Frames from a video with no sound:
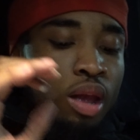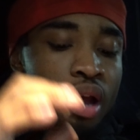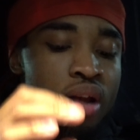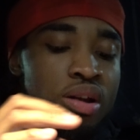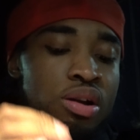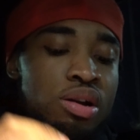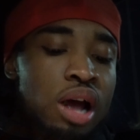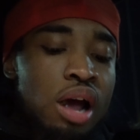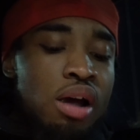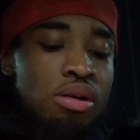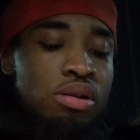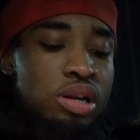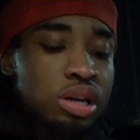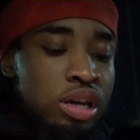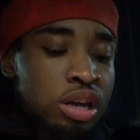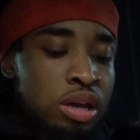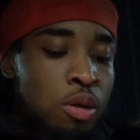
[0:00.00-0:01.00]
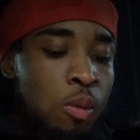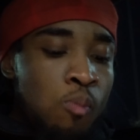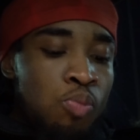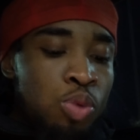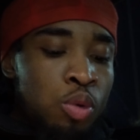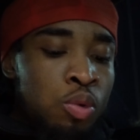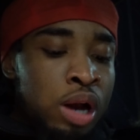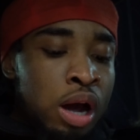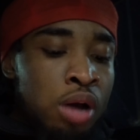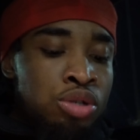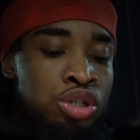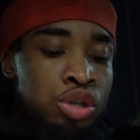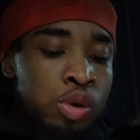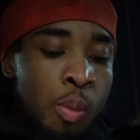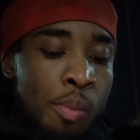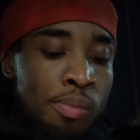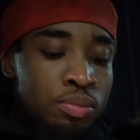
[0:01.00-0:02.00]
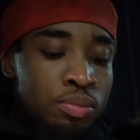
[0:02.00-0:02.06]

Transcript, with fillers: They're not gonna eat without you.